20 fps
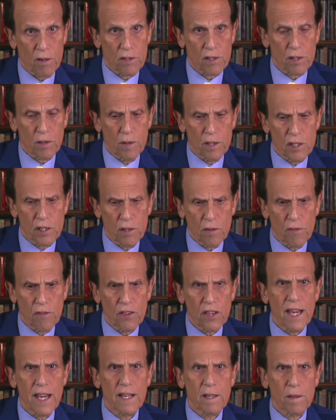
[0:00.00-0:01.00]
So as you
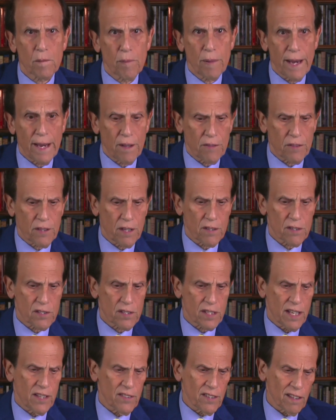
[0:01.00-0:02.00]
think about this,
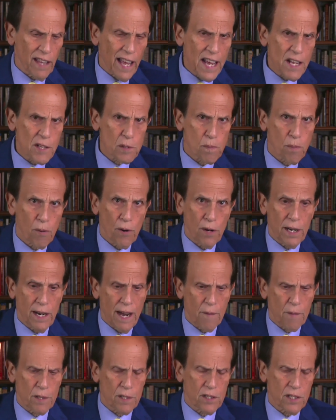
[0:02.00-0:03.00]
and the last point I
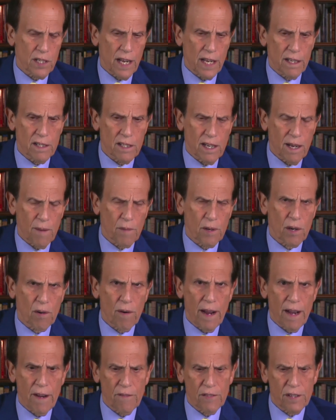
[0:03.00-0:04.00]
would say in
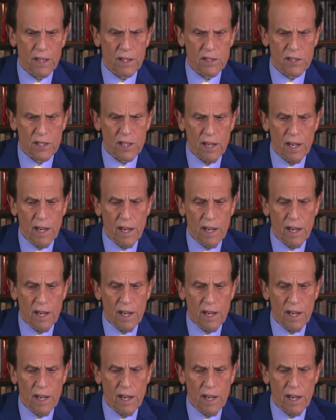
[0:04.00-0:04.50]
demographics